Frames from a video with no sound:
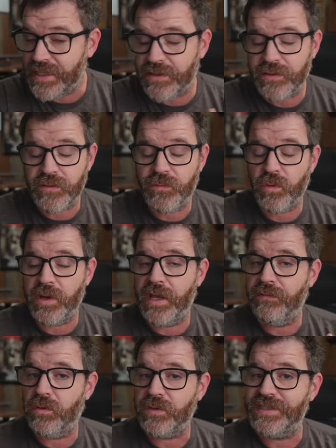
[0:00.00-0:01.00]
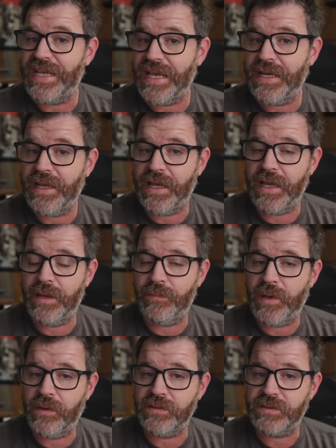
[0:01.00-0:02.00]
I know the 48 volt 10 amp
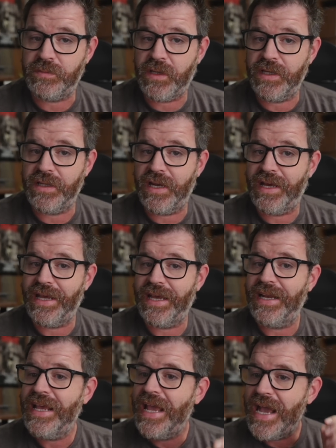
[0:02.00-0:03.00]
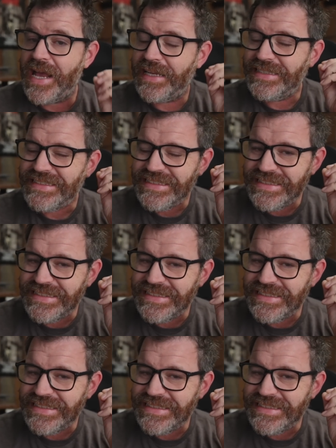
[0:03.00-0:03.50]
power supply that I had a,